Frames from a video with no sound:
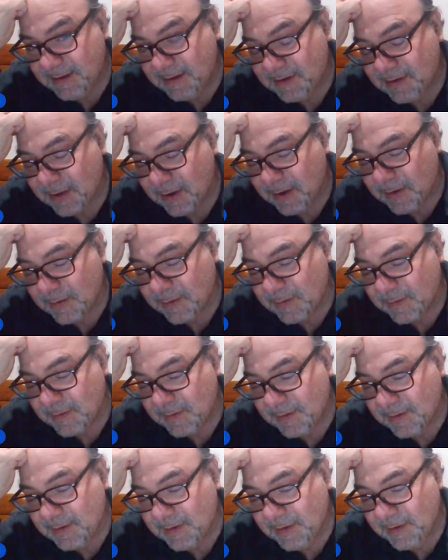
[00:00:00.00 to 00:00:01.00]
So
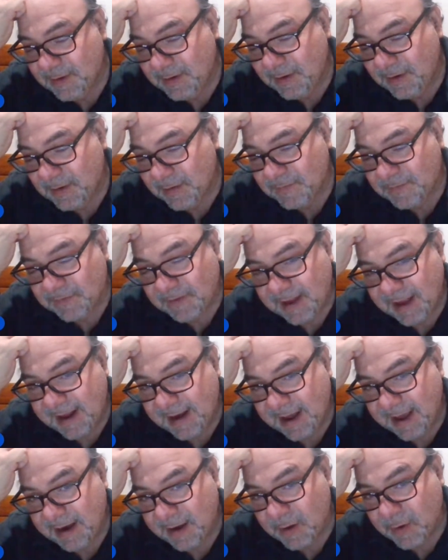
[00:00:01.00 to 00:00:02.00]
you're
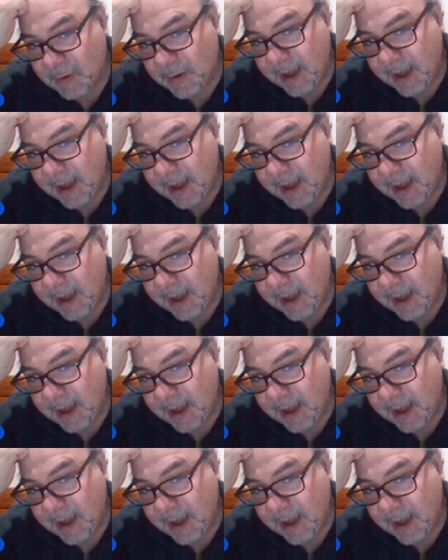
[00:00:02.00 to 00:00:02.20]
flying out of